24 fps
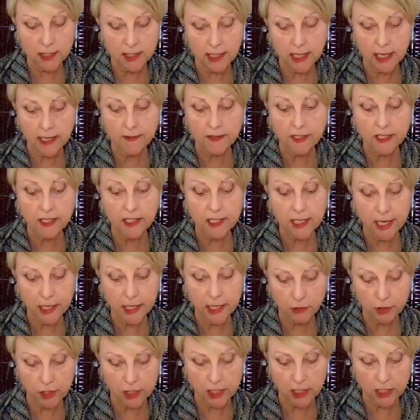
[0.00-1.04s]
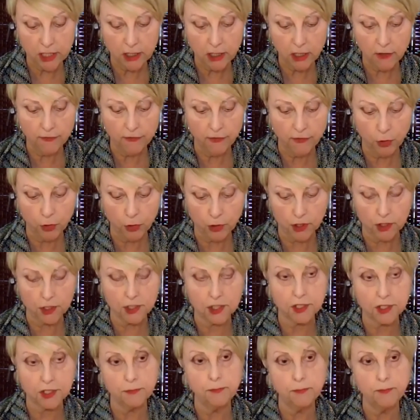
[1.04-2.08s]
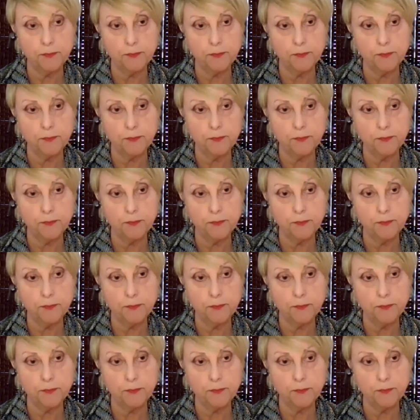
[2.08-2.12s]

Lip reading: and the integrity of voters.